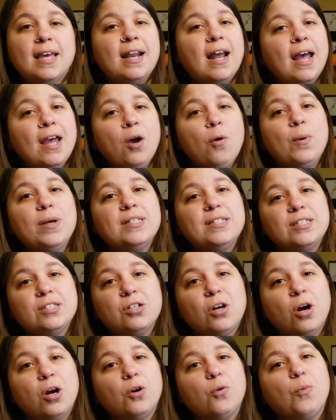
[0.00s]
I always
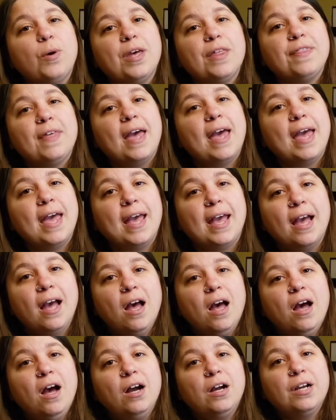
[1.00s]
start with a
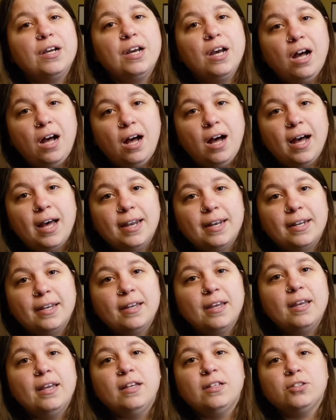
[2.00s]
con
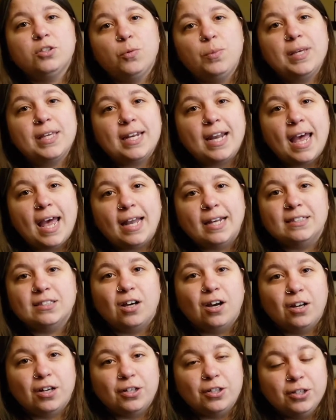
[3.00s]
so we can end
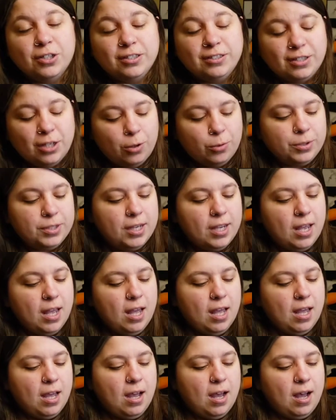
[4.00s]
on a good note.
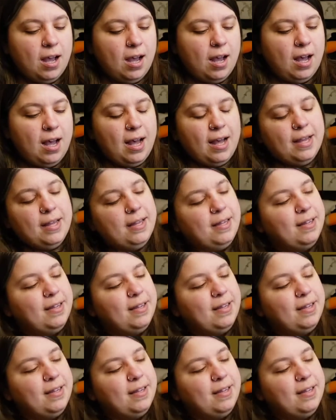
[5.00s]
I